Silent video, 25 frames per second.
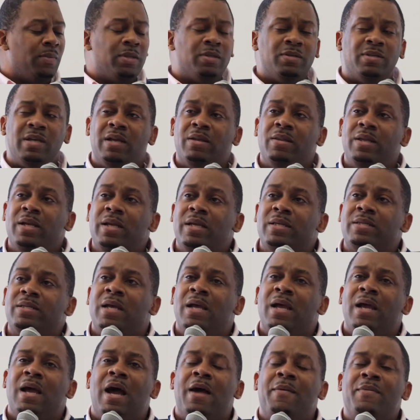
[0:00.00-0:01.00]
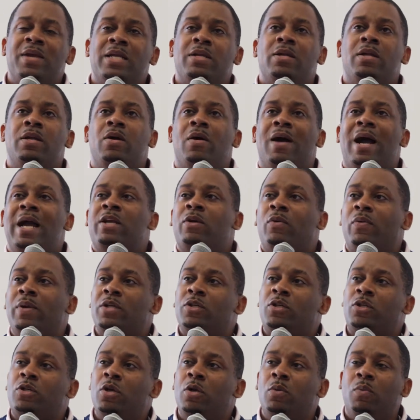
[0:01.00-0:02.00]
The second thing is, I mean, you know, I
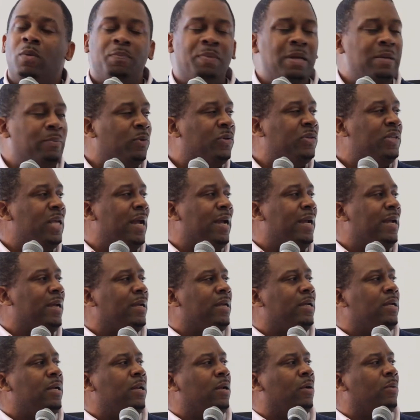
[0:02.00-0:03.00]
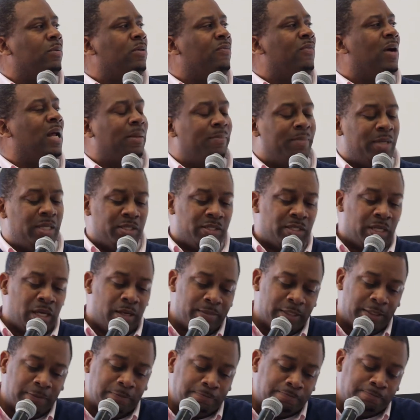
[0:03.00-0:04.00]
cringe too when people say, you know, development is
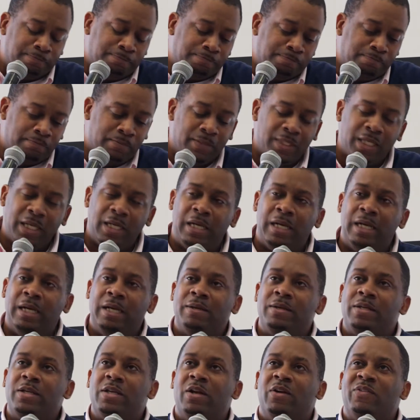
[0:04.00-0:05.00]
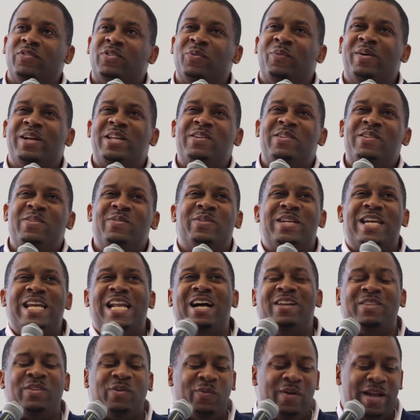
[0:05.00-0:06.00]
coming. You know, so what do? Get
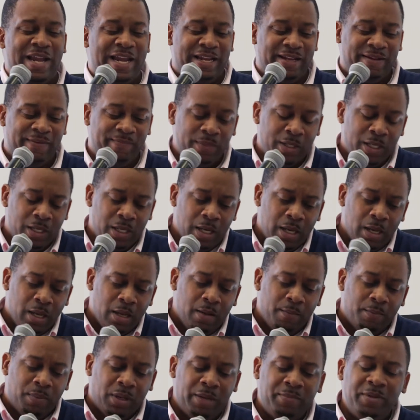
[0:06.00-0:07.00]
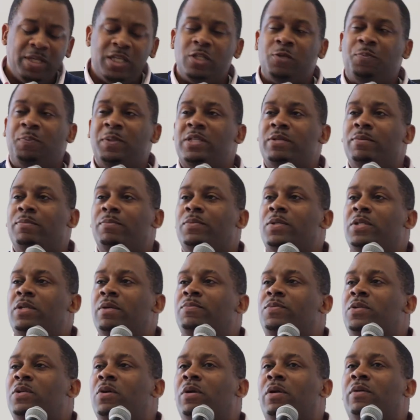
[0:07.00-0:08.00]
out the way. Well, let me just put
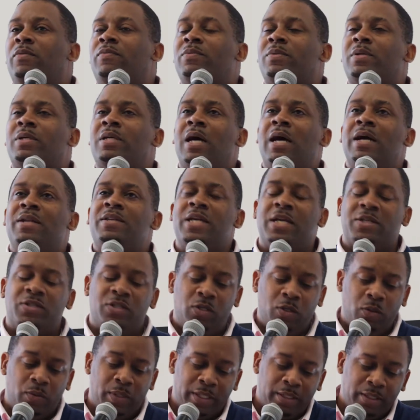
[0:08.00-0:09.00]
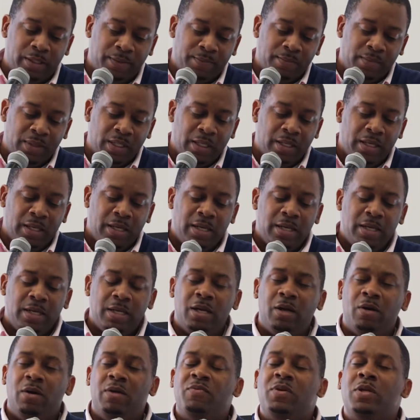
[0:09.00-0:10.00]
some sort of context to it.
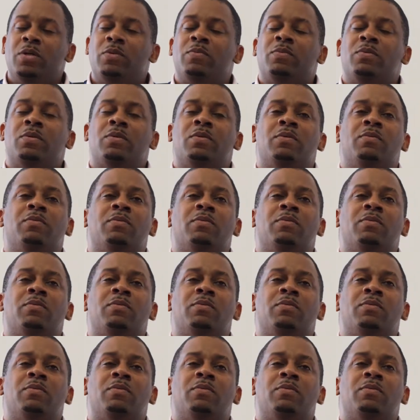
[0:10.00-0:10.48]
You know, if you